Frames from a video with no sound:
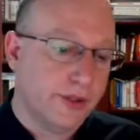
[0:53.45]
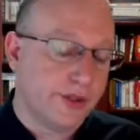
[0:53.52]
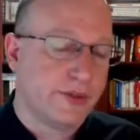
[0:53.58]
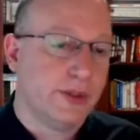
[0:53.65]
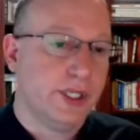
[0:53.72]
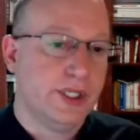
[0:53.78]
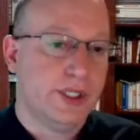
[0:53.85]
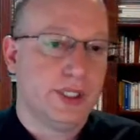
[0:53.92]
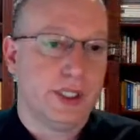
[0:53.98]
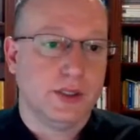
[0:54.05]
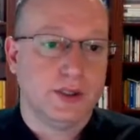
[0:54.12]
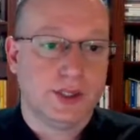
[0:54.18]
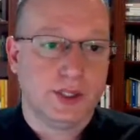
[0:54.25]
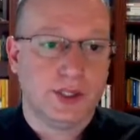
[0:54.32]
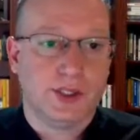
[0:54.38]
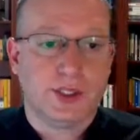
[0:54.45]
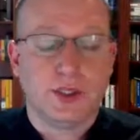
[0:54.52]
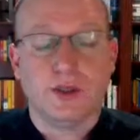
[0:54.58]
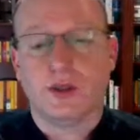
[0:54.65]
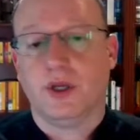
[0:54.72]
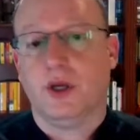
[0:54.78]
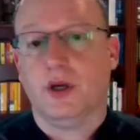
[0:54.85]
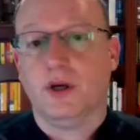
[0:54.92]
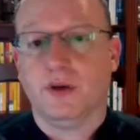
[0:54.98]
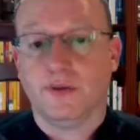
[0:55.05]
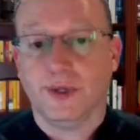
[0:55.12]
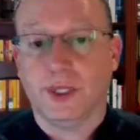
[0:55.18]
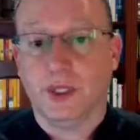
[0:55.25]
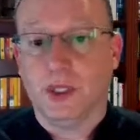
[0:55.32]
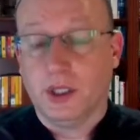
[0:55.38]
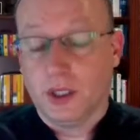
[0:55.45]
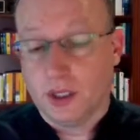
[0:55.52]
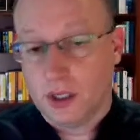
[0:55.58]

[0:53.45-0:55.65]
the threat intelligence took care of it,